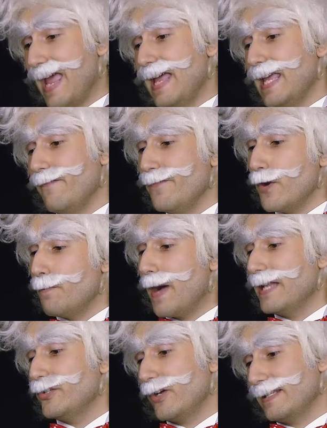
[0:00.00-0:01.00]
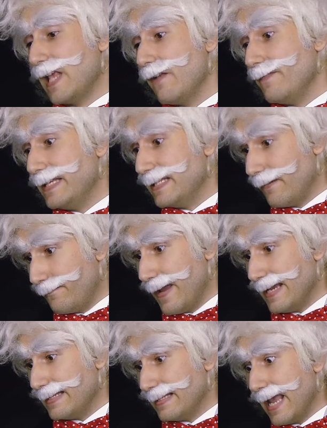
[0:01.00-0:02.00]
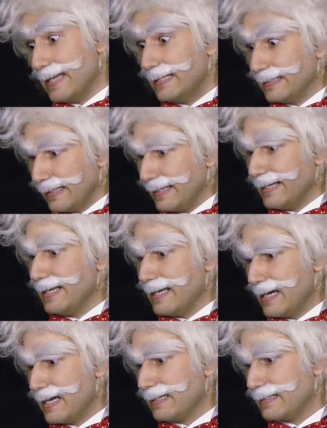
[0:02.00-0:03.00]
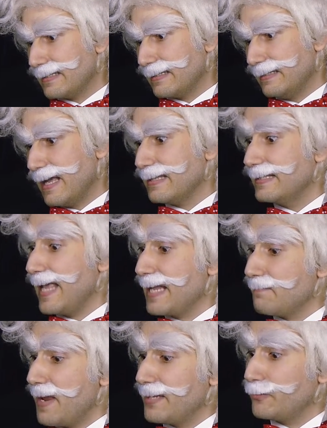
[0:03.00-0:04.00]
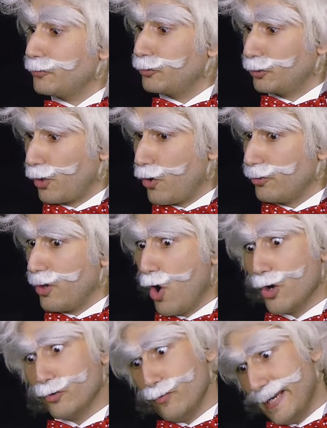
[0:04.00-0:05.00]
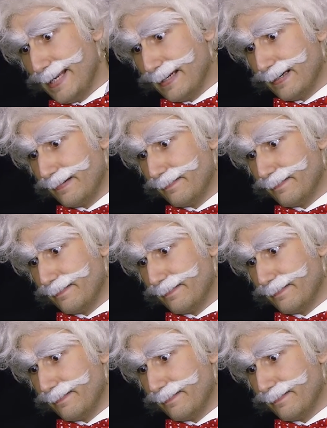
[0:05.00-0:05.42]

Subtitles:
If you punch yourself in the face and it really hurts, does that make you strong or weak?